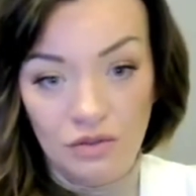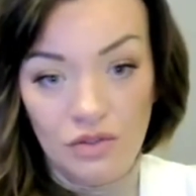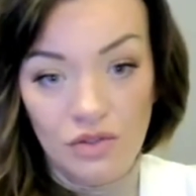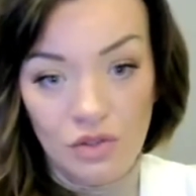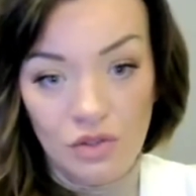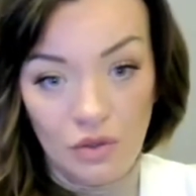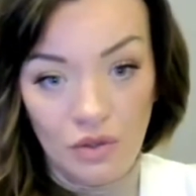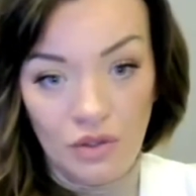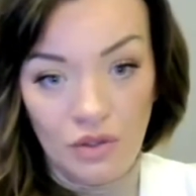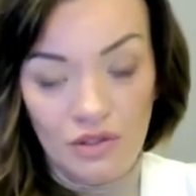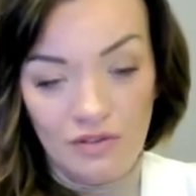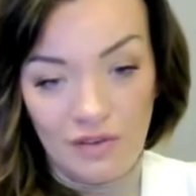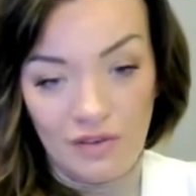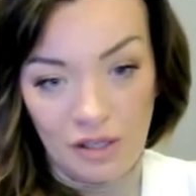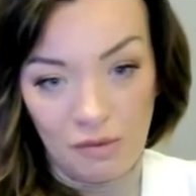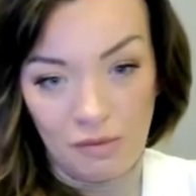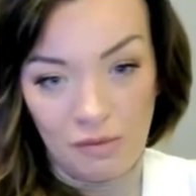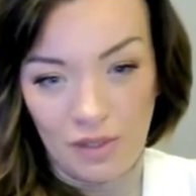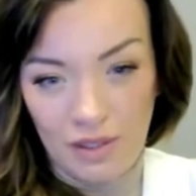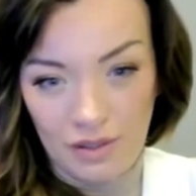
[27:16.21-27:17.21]
solar
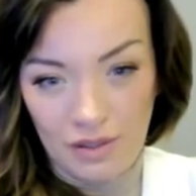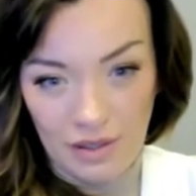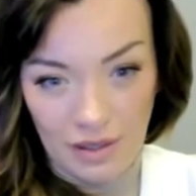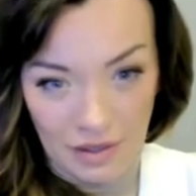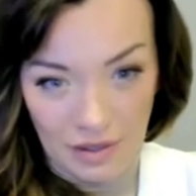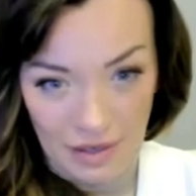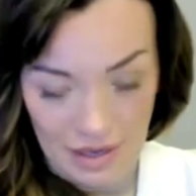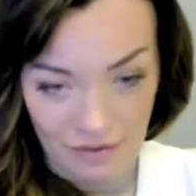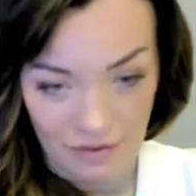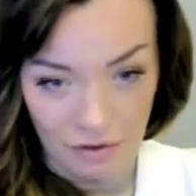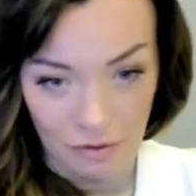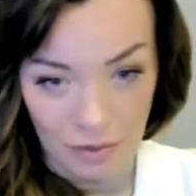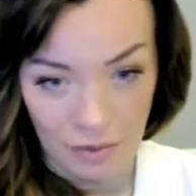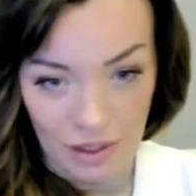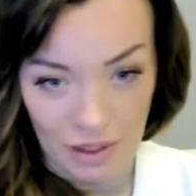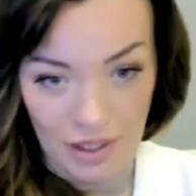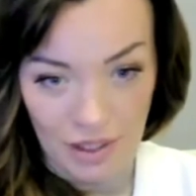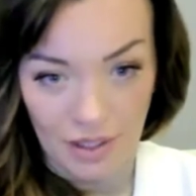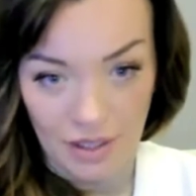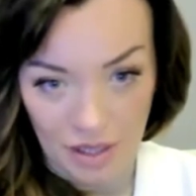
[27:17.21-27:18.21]
development
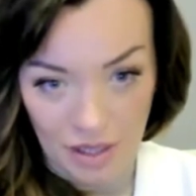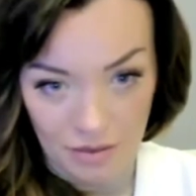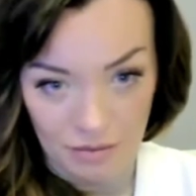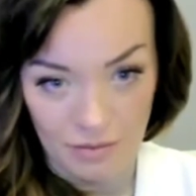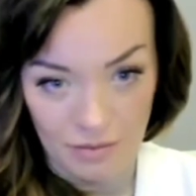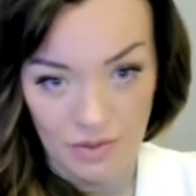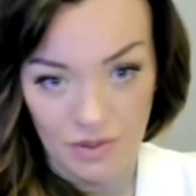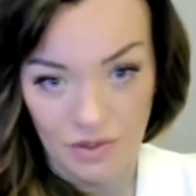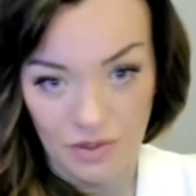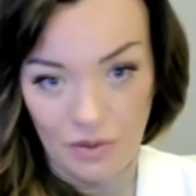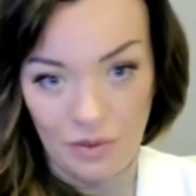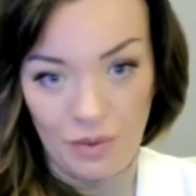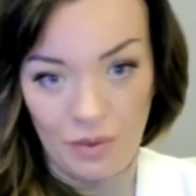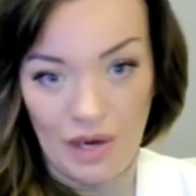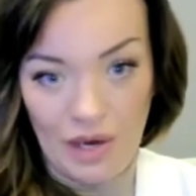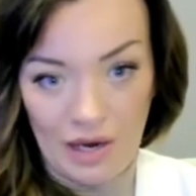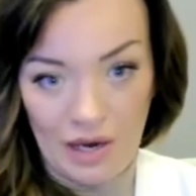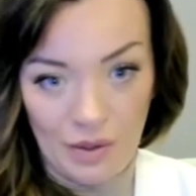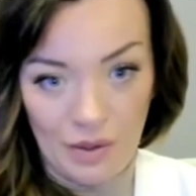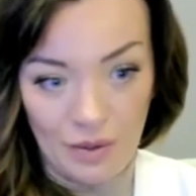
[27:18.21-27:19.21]
inevitably comes to
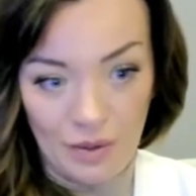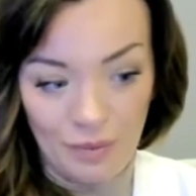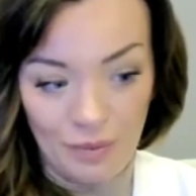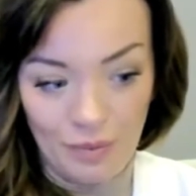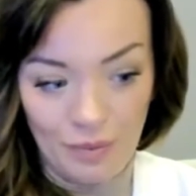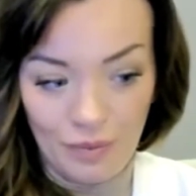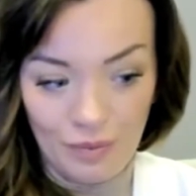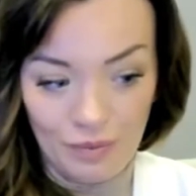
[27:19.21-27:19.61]
our